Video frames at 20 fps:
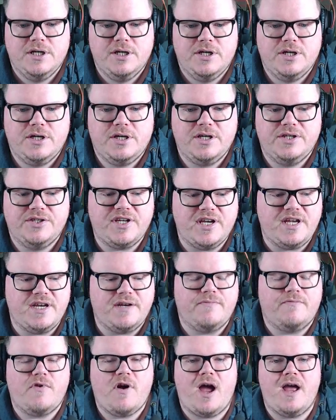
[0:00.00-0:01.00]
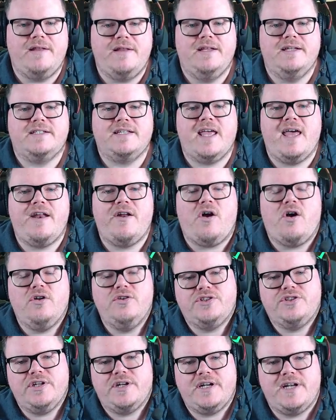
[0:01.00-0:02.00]
Concede. Right, let's get on
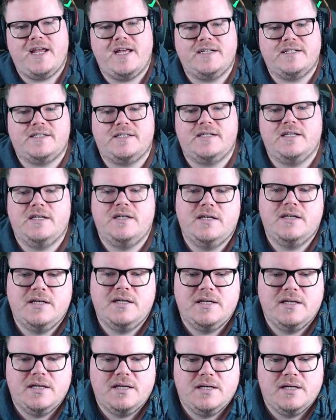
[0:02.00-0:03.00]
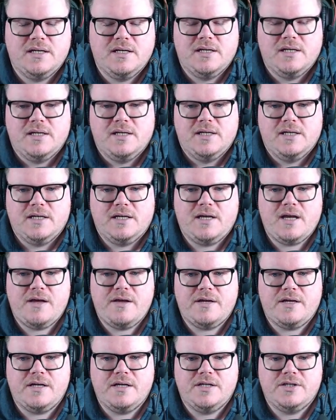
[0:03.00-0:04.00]
to the next. Go
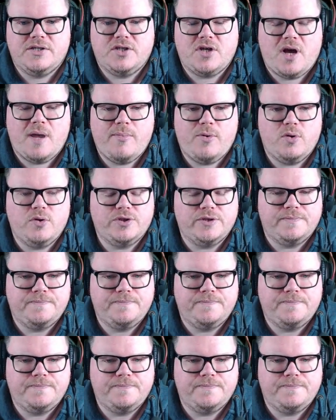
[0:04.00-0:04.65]
to sideboard.